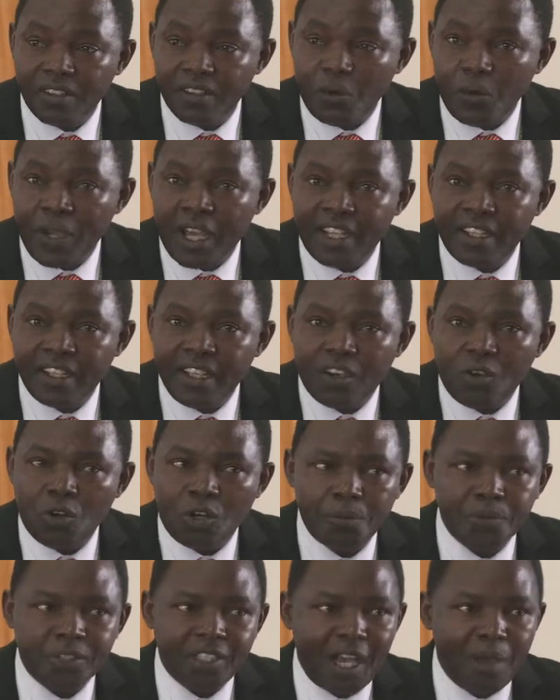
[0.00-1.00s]
where the
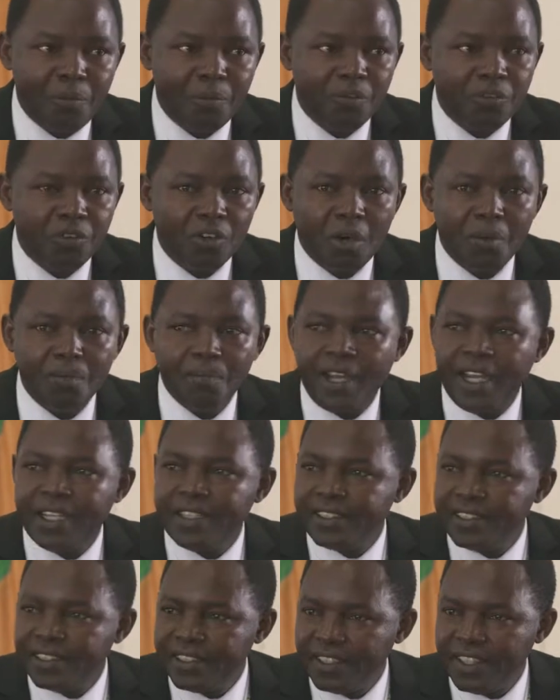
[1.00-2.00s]
crops come from,
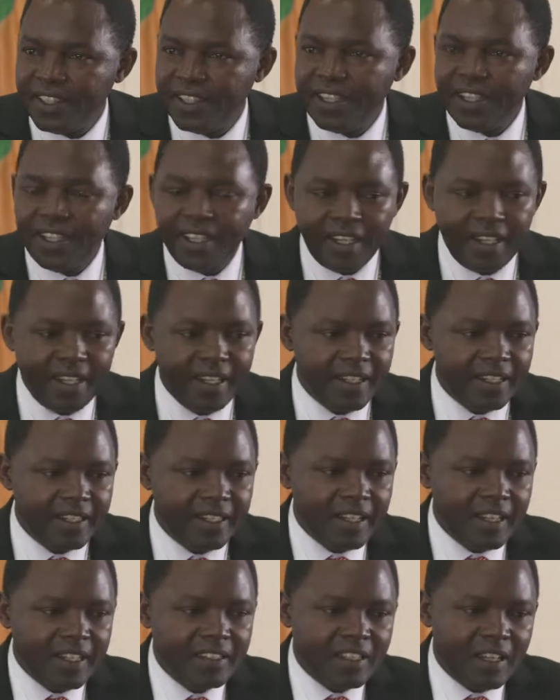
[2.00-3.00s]
and
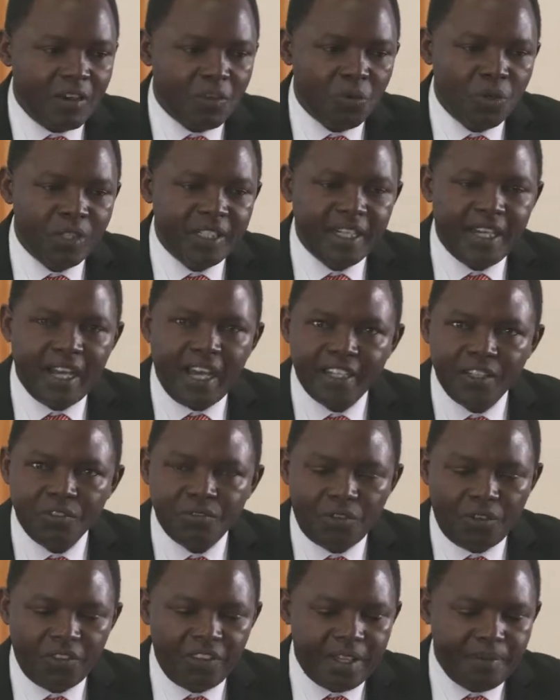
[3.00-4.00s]
it's a good learning
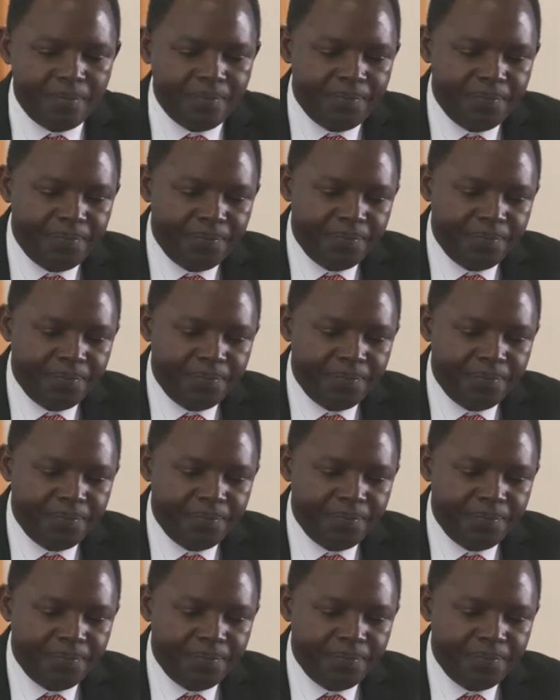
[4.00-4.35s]
for them.